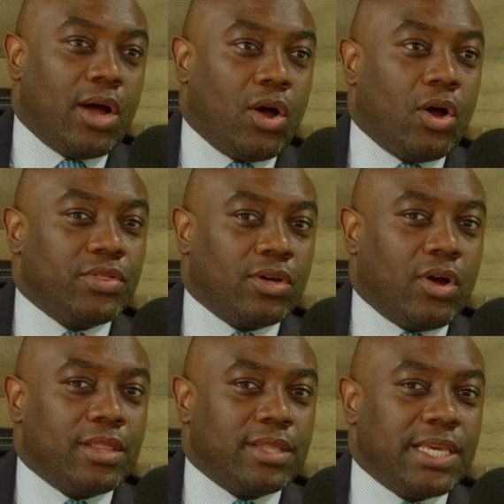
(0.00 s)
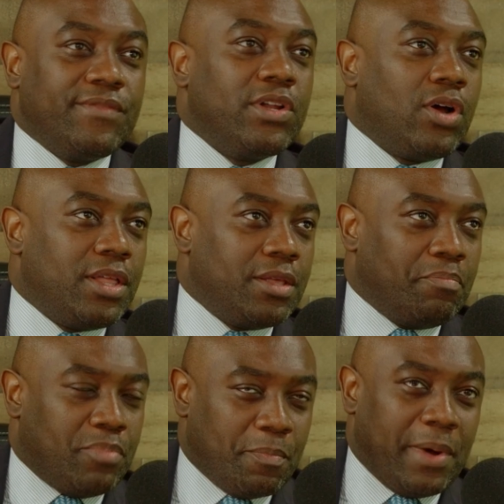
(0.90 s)
uh, on the on even on the
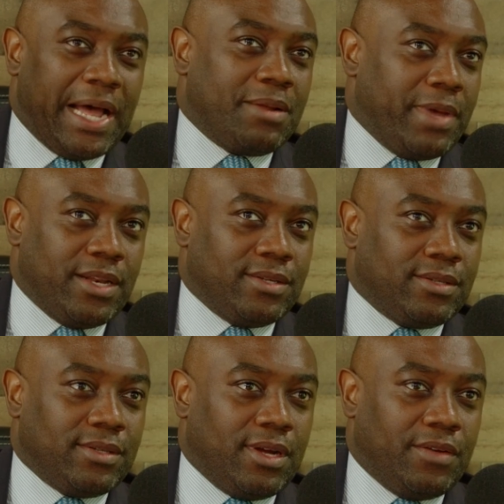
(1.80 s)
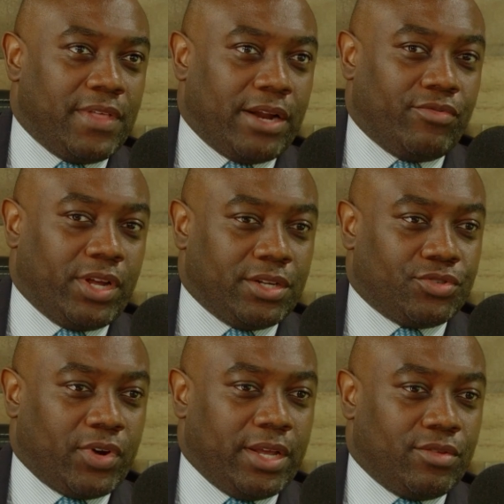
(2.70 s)
the bottom end of that mm-hmm.
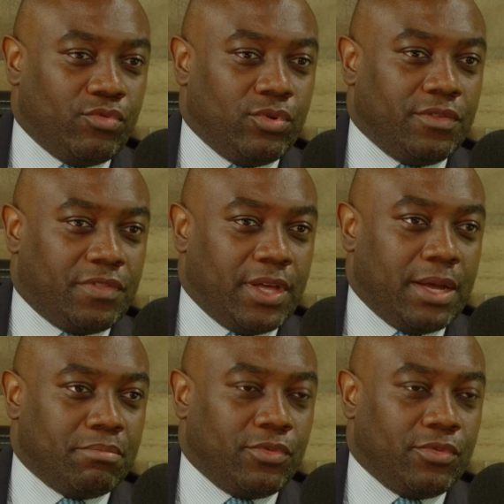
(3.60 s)
range, right? The rule of thumb